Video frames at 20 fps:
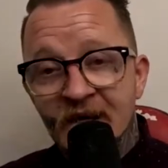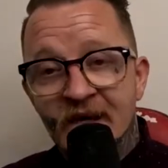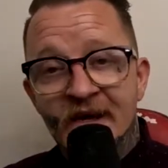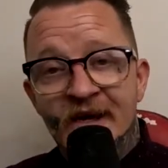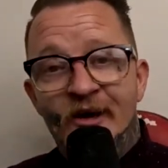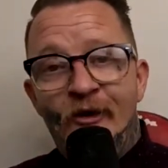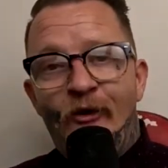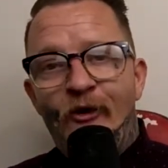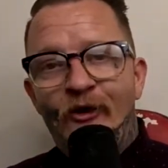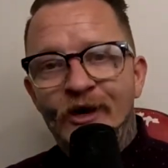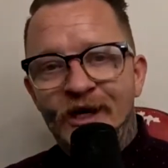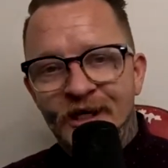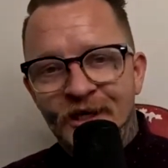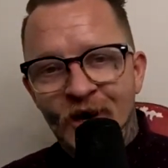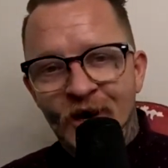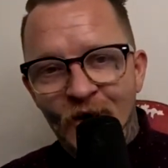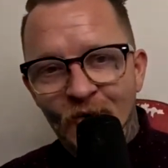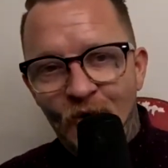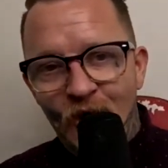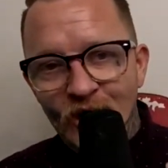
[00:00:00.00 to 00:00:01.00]
Or you
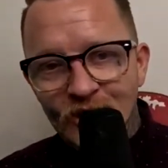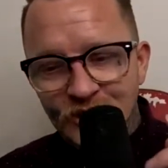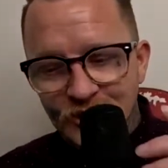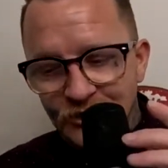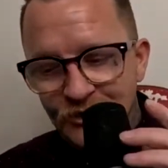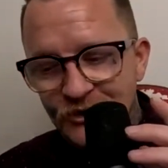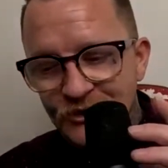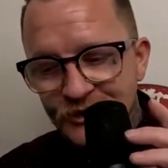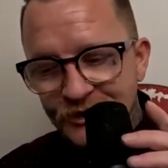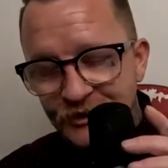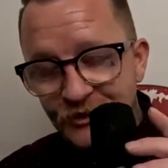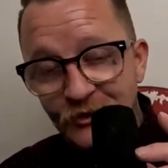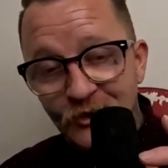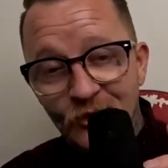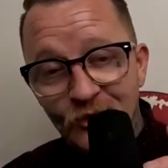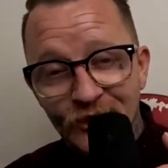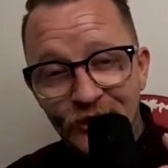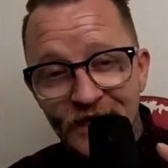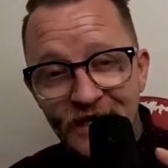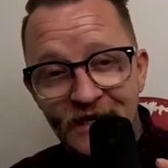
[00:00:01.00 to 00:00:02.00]
know what? True
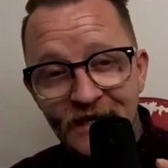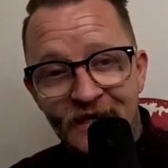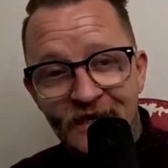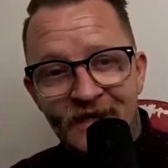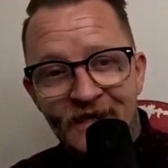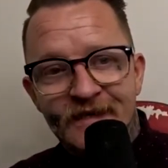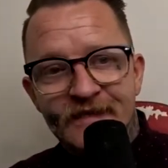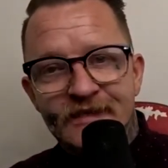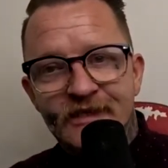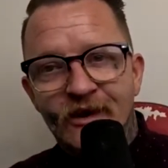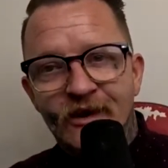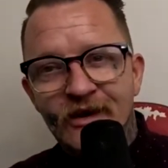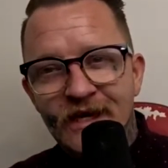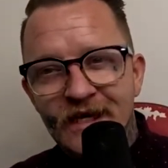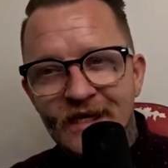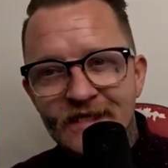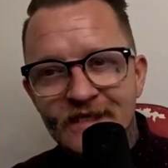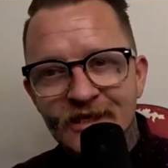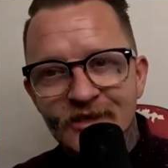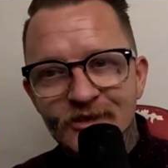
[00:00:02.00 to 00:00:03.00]
story. So
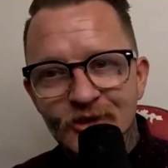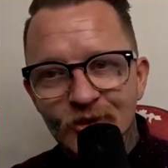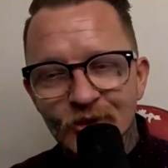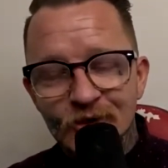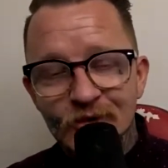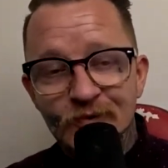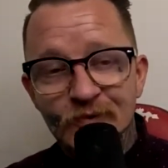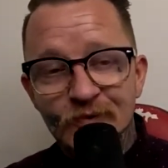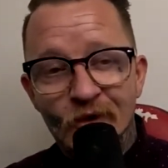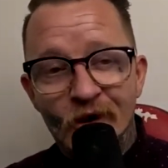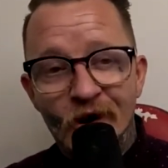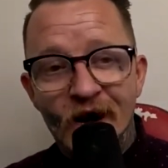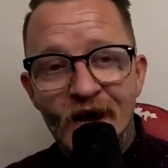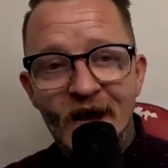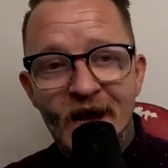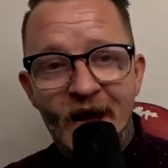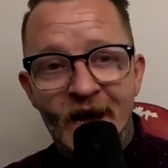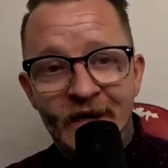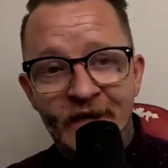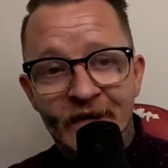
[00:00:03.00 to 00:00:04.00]
here's the truth, right?
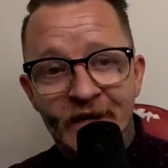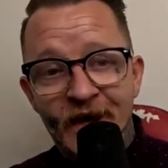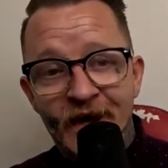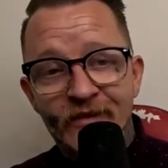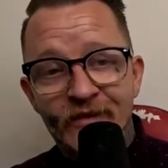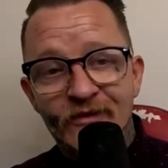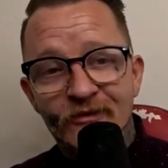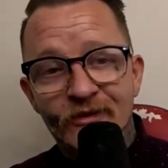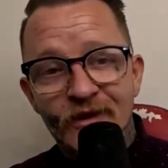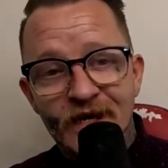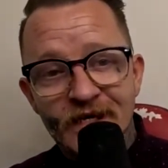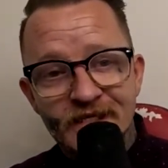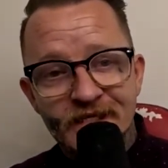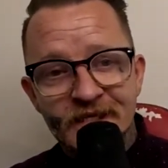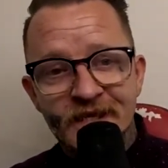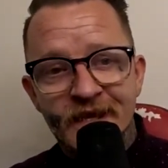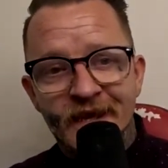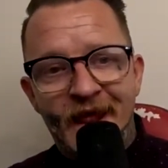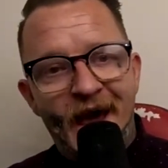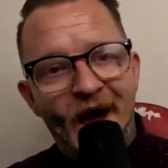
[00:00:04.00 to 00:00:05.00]
And another reason
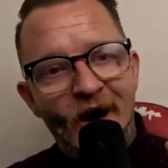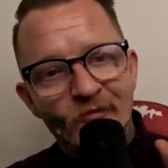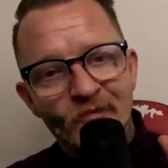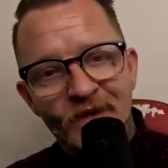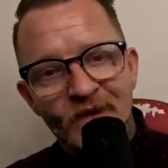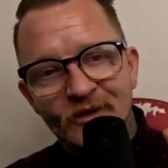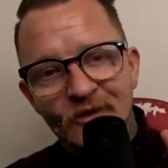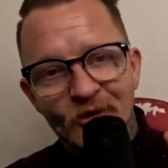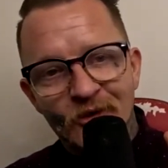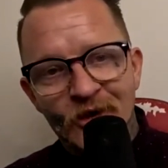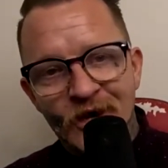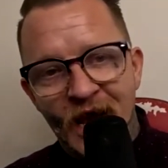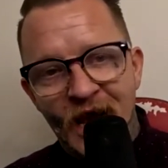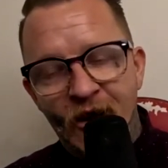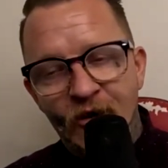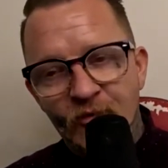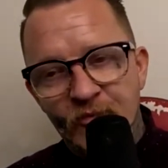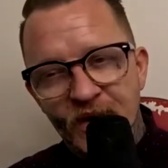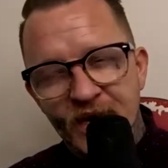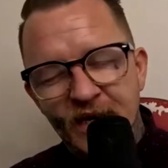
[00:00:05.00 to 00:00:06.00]
that helped me learn
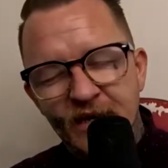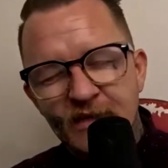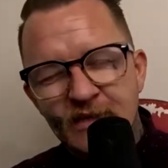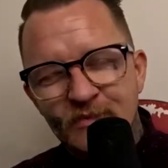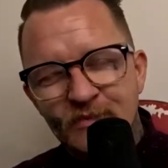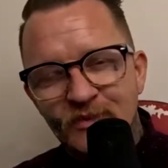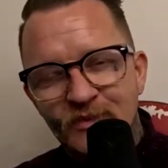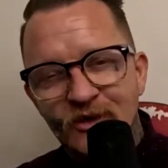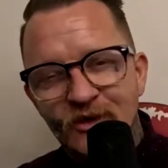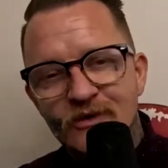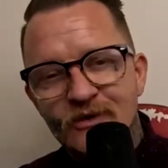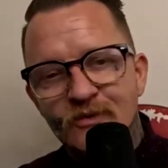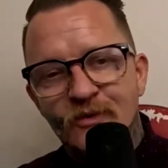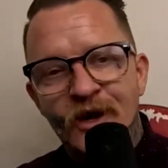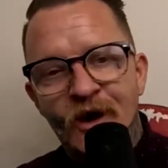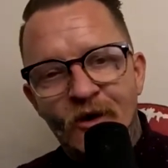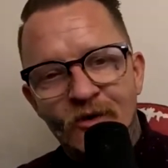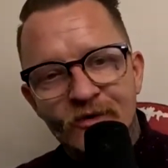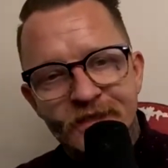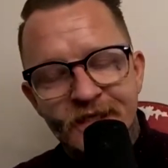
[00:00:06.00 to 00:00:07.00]
Arabic is because when I
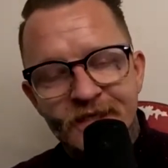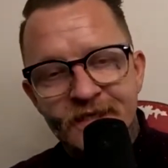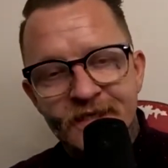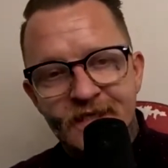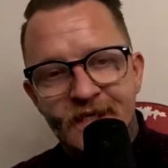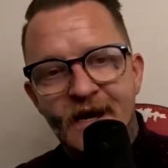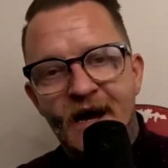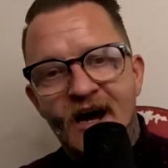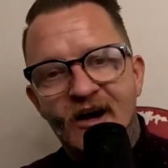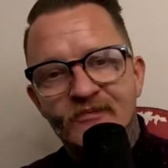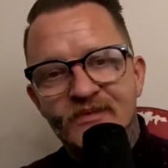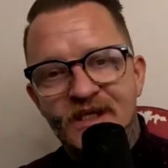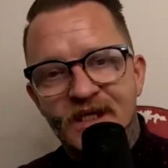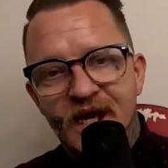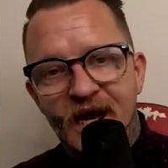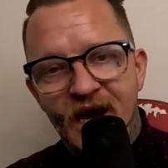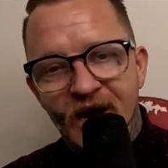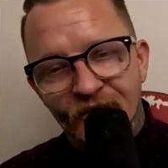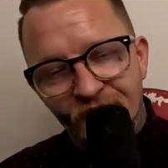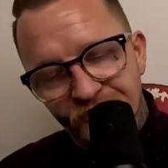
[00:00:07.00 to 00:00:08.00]
was in Scarb
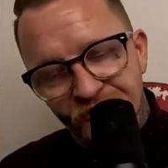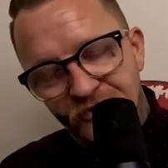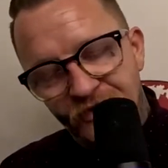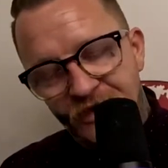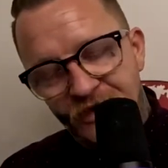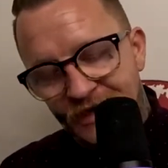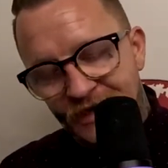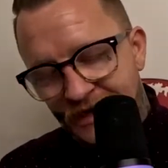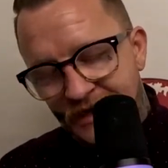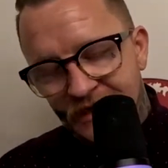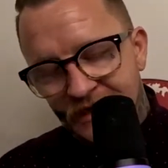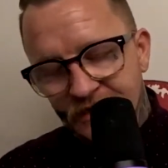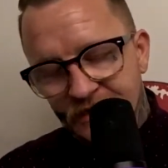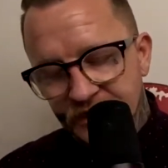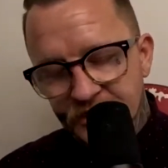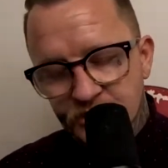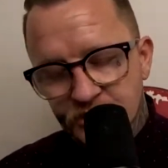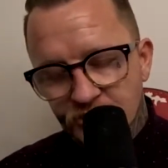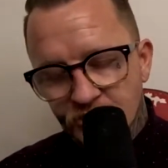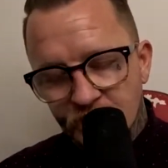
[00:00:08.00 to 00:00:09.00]
South,
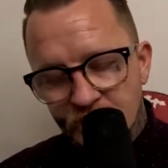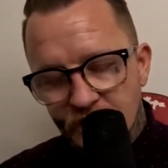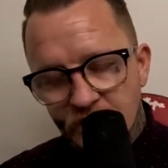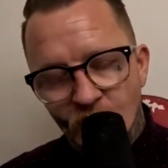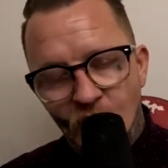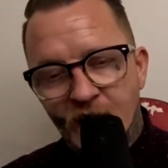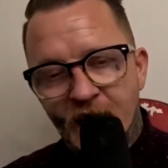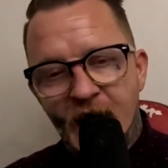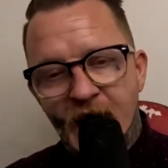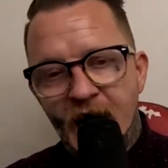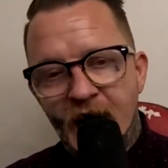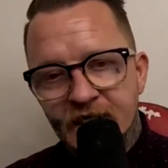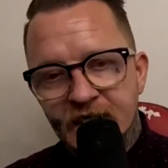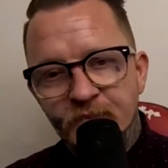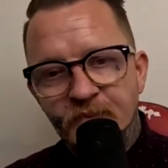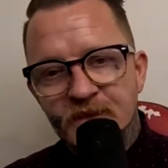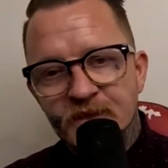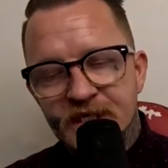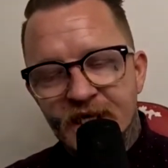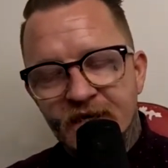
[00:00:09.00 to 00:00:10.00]
literally like
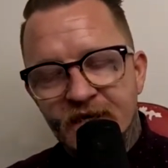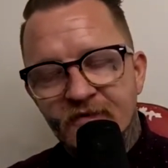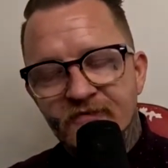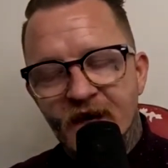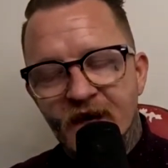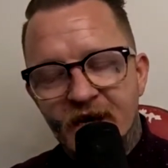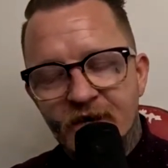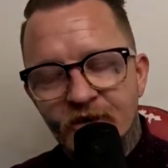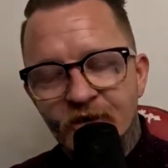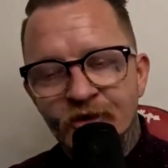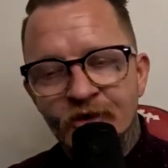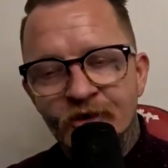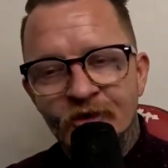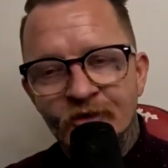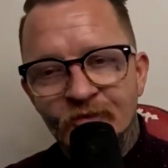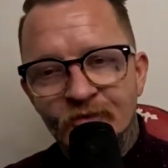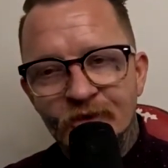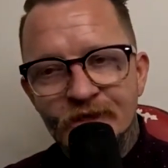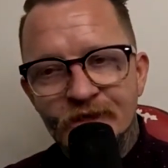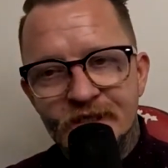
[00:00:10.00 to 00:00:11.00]
80% of that unit
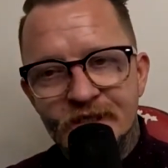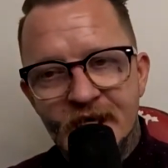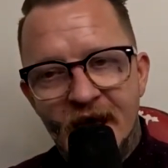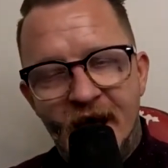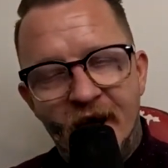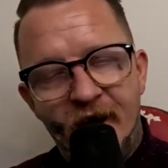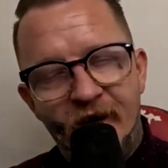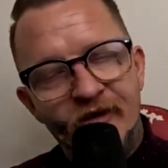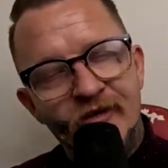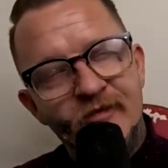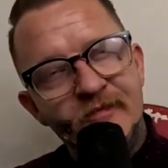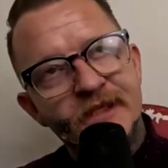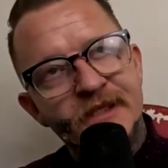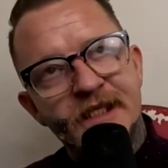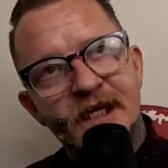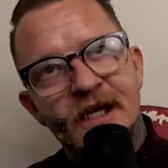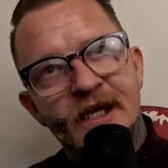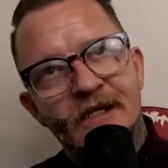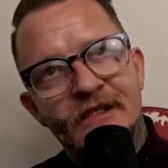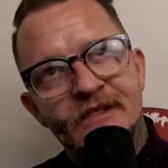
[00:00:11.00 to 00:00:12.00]
was Arabs.
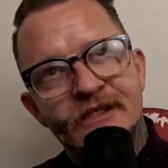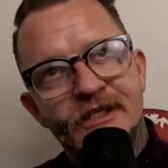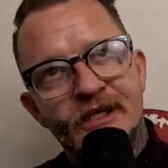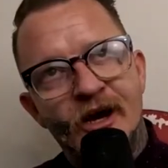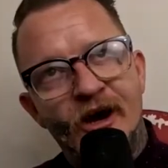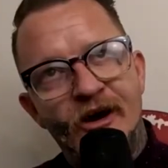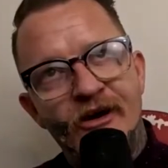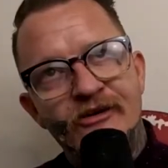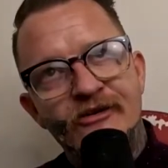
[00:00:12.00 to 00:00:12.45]
And so